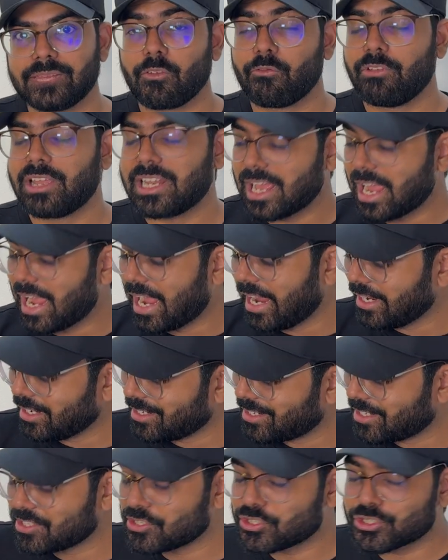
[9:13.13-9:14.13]
Well, I
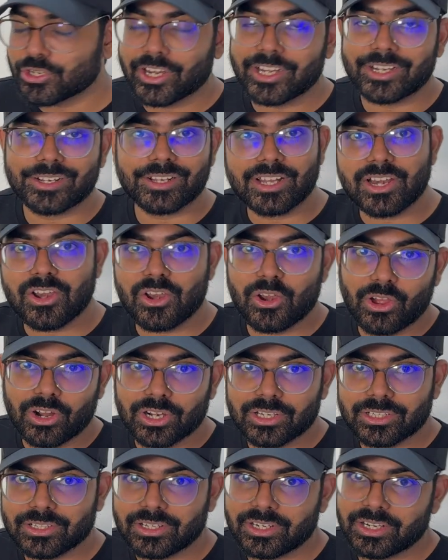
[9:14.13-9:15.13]
enjoyed a
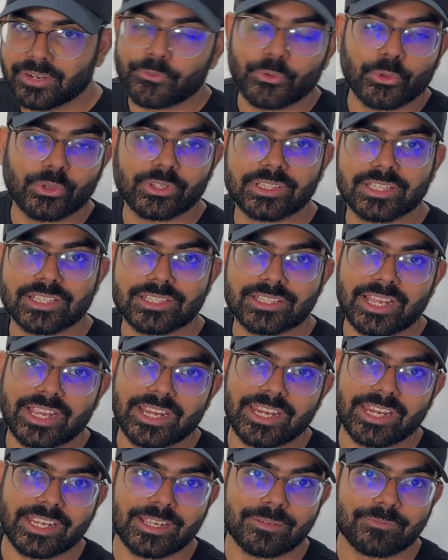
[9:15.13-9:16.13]
lot reviewing this
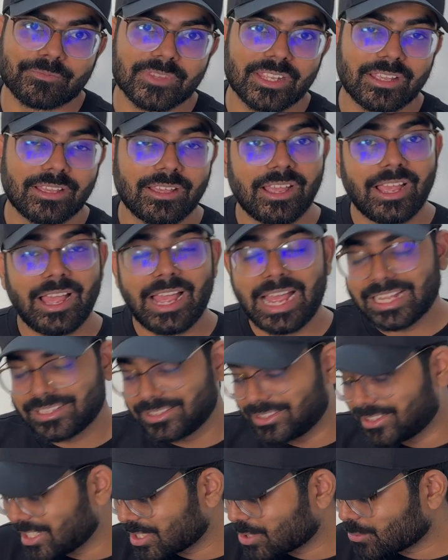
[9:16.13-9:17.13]
IEM,
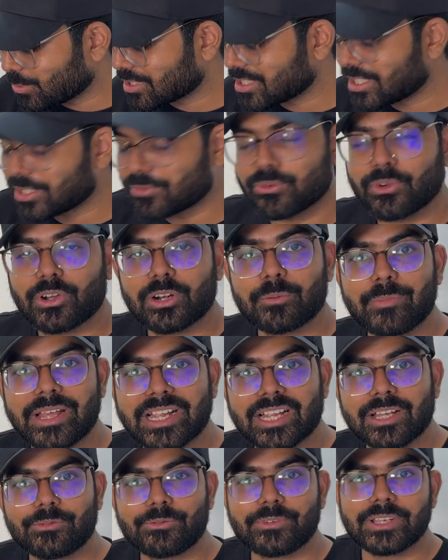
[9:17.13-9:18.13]
and this was it for
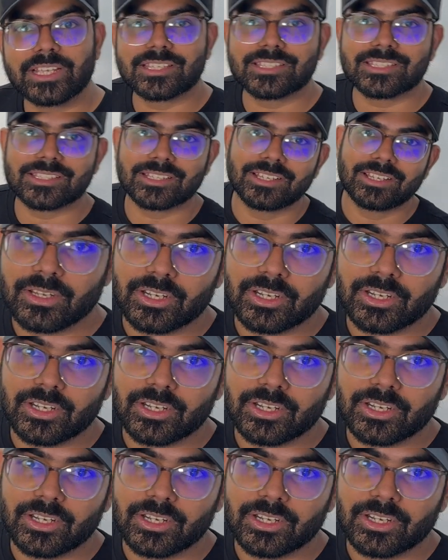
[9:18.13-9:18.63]
Megafest.